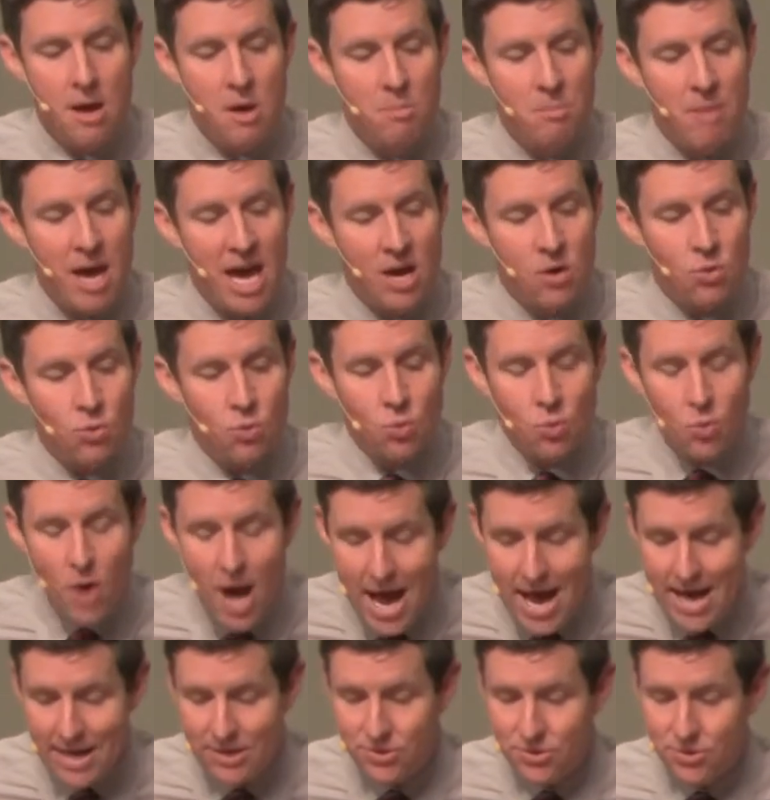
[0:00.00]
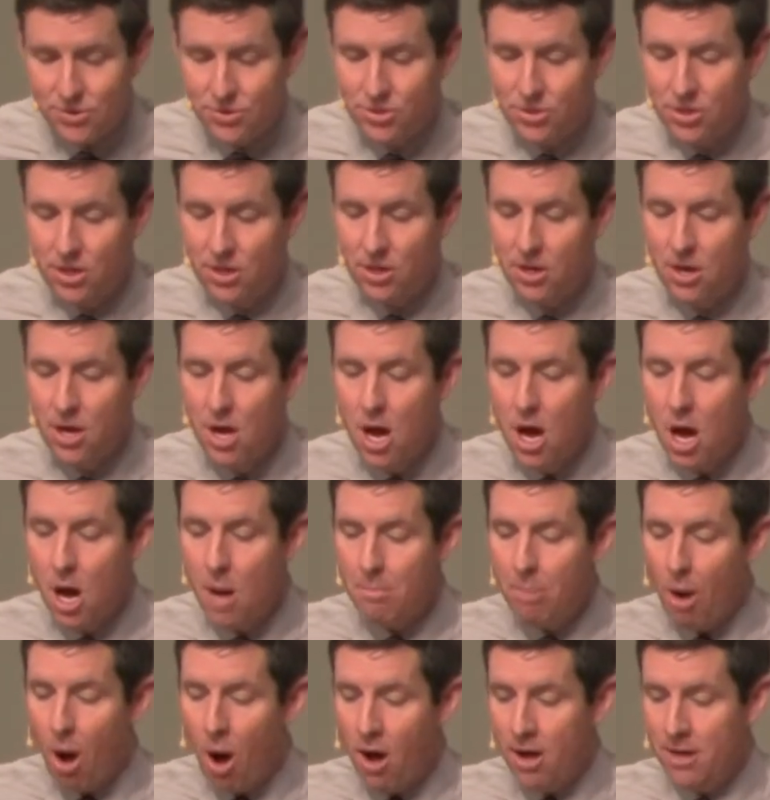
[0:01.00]
may rest
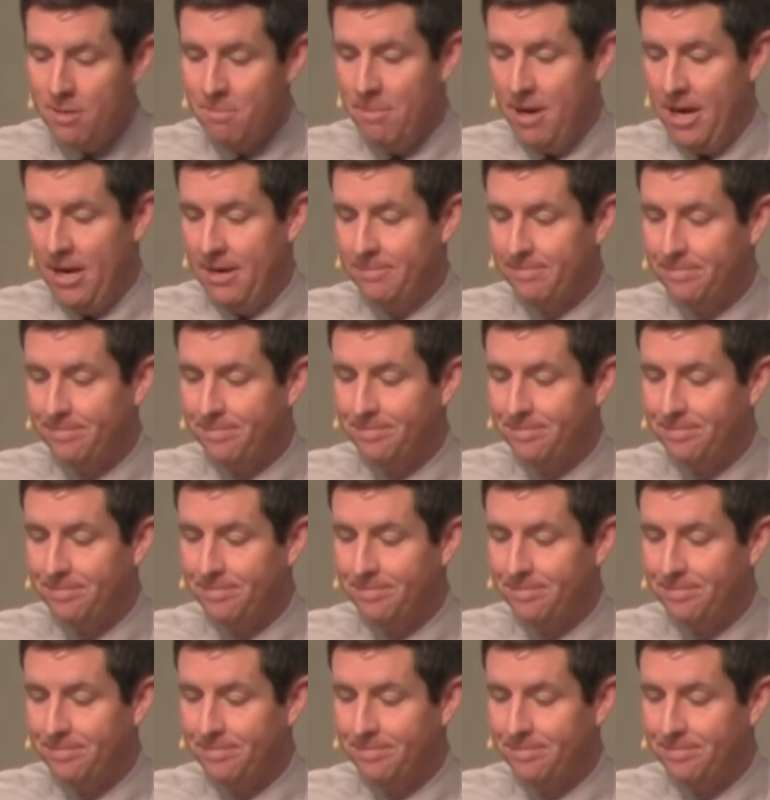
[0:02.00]
upon me.